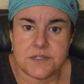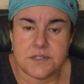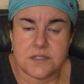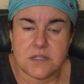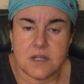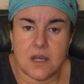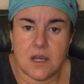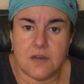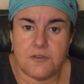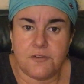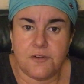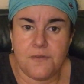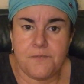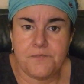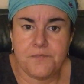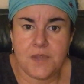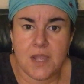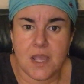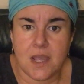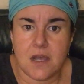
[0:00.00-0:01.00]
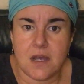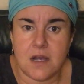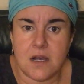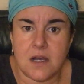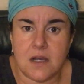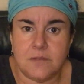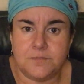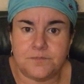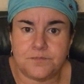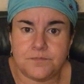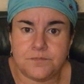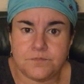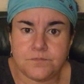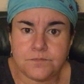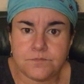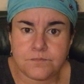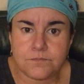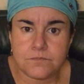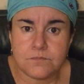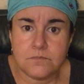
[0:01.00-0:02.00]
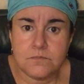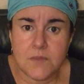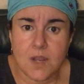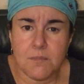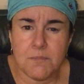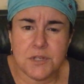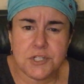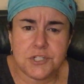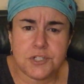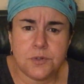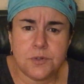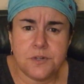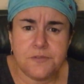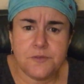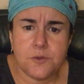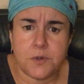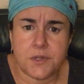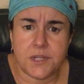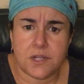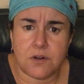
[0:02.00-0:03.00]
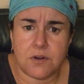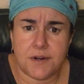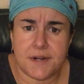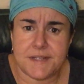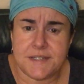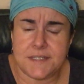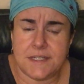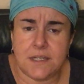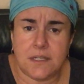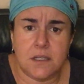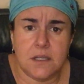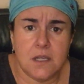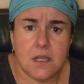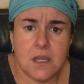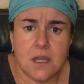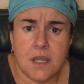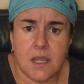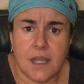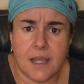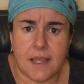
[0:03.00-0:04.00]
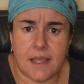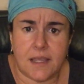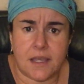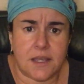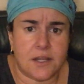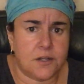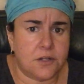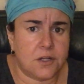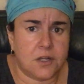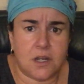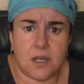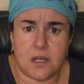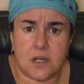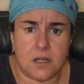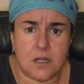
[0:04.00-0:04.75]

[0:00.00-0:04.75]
and stuff, but short of going crazy and